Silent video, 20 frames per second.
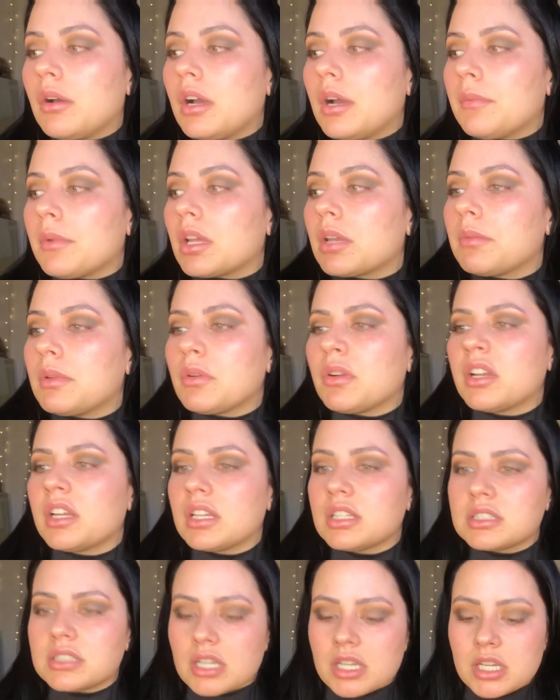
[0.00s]
not gonna be wearing a
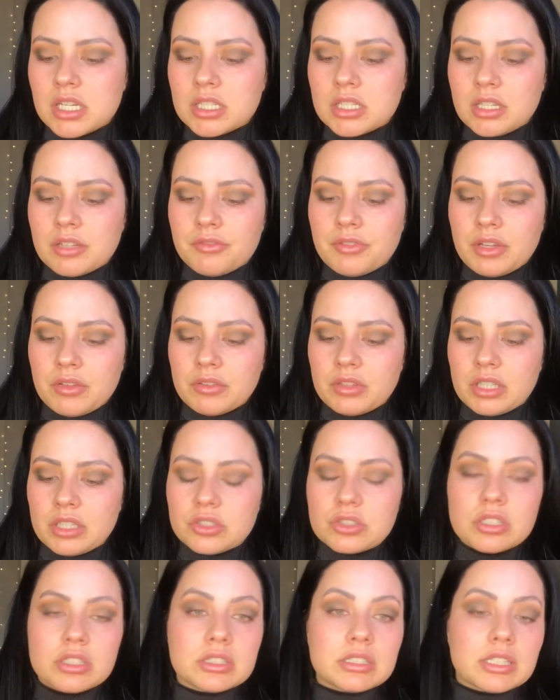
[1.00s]
ton of
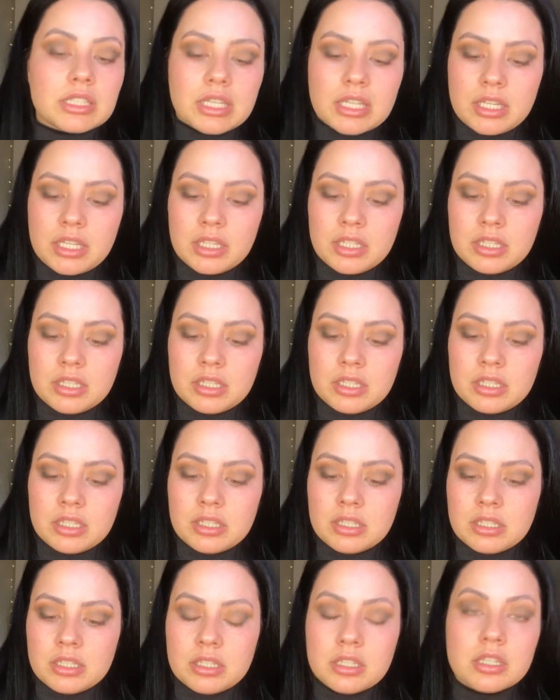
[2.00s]
foundation today,
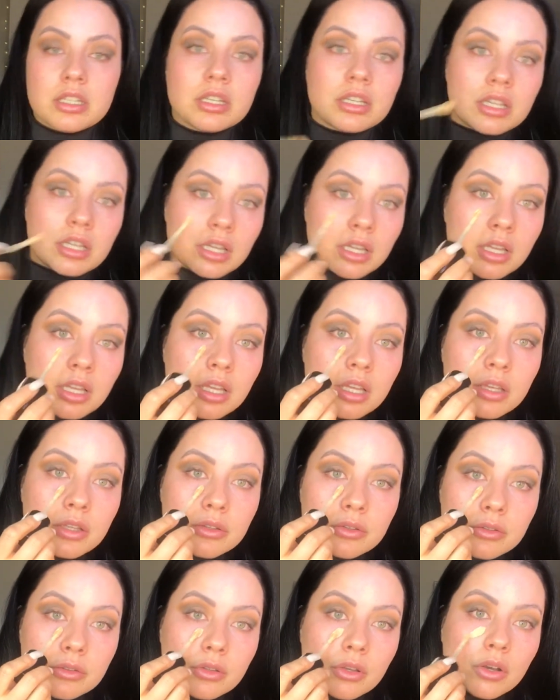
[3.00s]

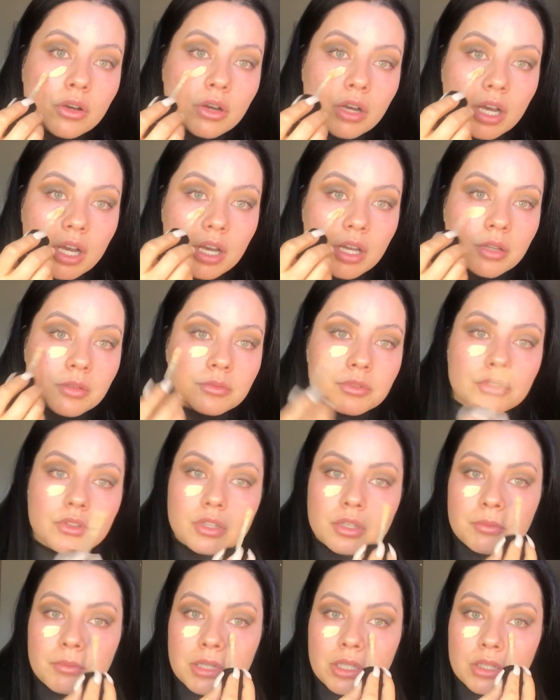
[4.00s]
so I'm just gonna
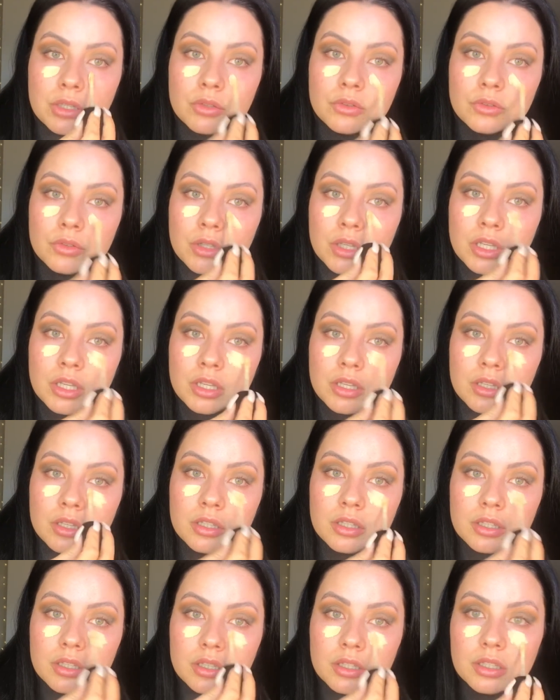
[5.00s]
be using
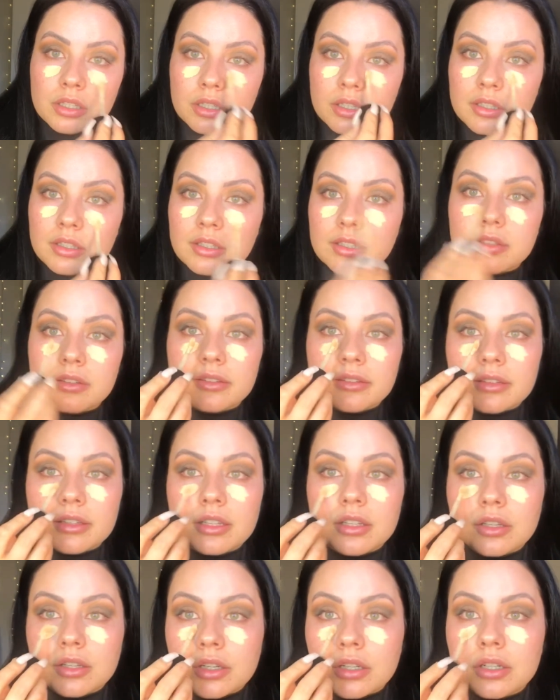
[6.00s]

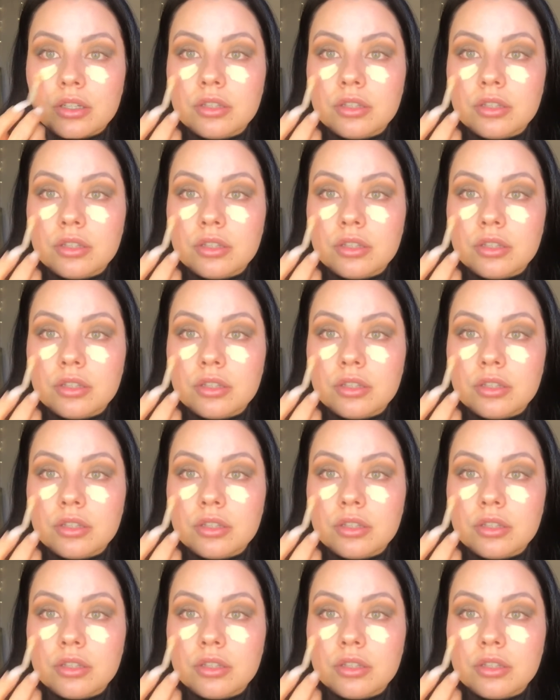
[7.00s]
concealer.